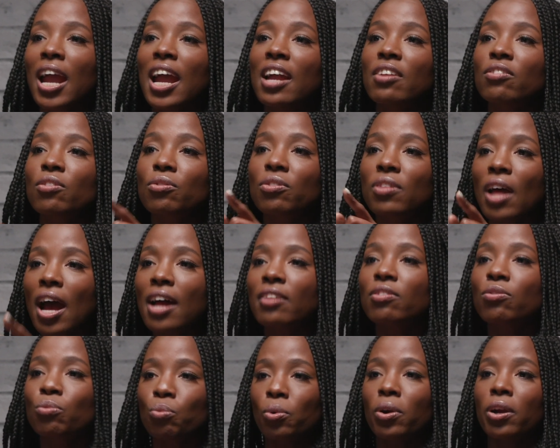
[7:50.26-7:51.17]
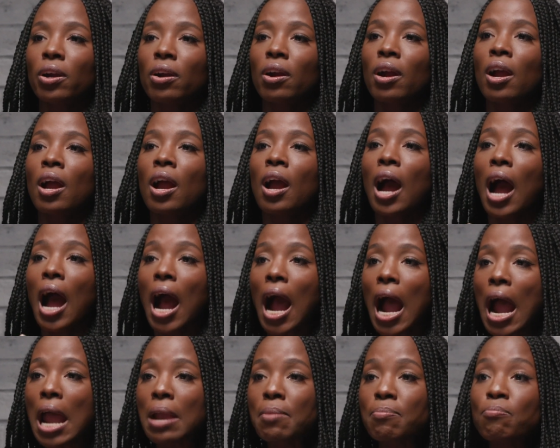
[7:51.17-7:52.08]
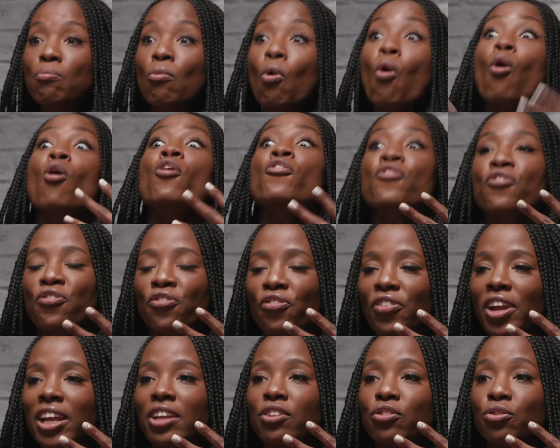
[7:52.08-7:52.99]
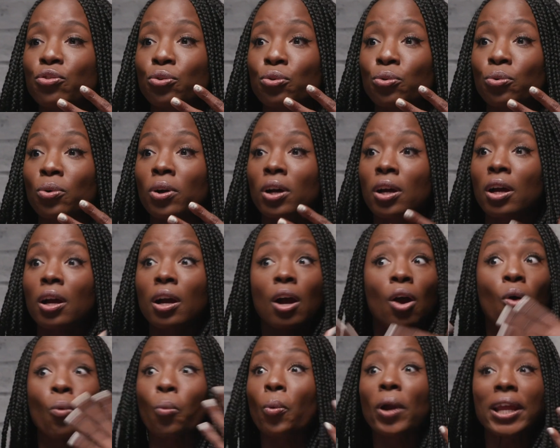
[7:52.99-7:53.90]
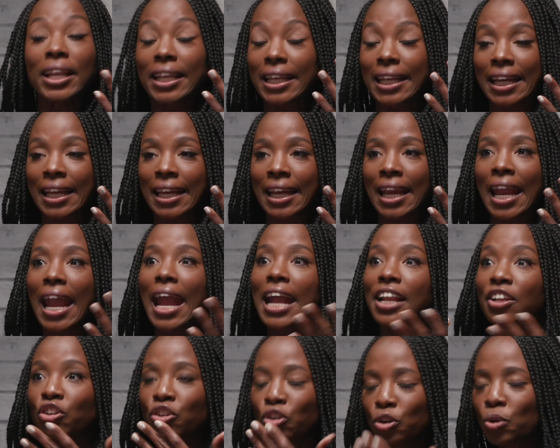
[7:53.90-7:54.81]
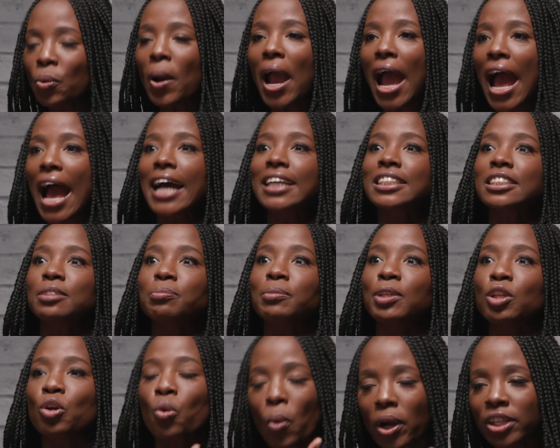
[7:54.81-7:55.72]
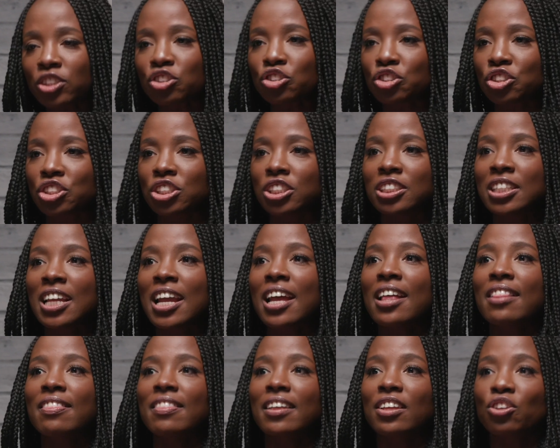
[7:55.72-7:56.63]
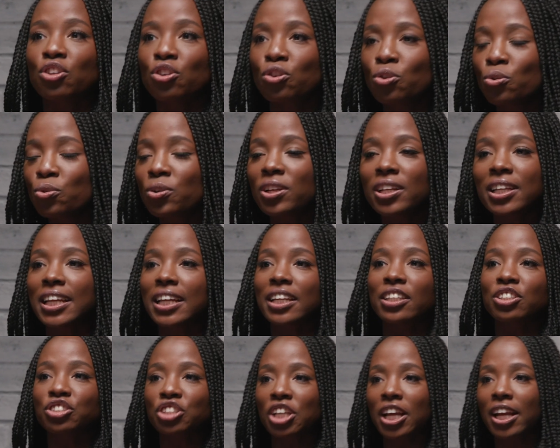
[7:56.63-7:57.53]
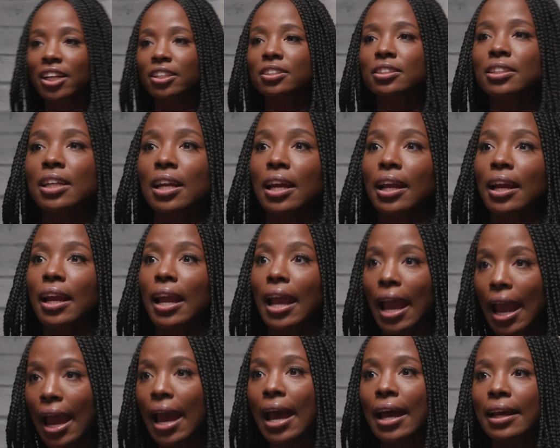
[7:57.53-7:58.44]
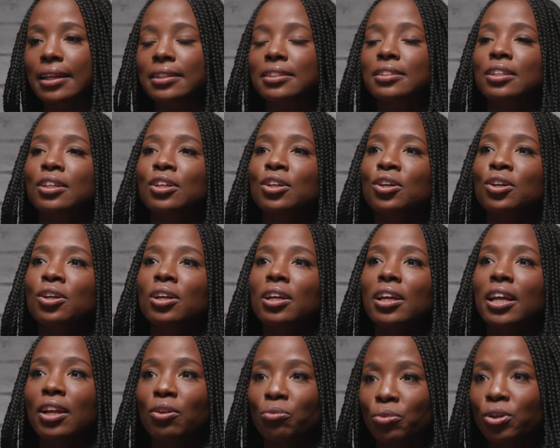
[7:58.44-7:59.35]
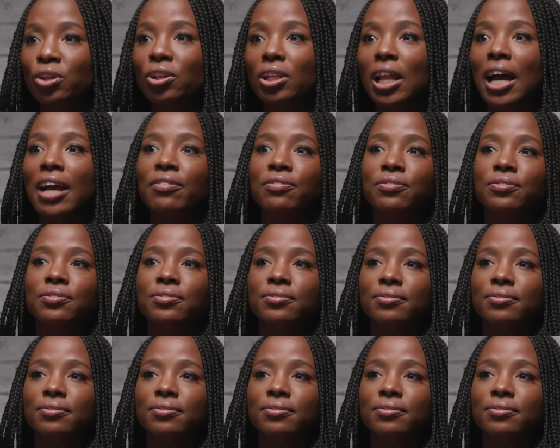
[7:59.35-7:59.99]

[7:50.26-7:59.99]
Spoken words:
And so that's where I morph into Whitney, and you ask me questions that you didn't get a chance to ask in real life.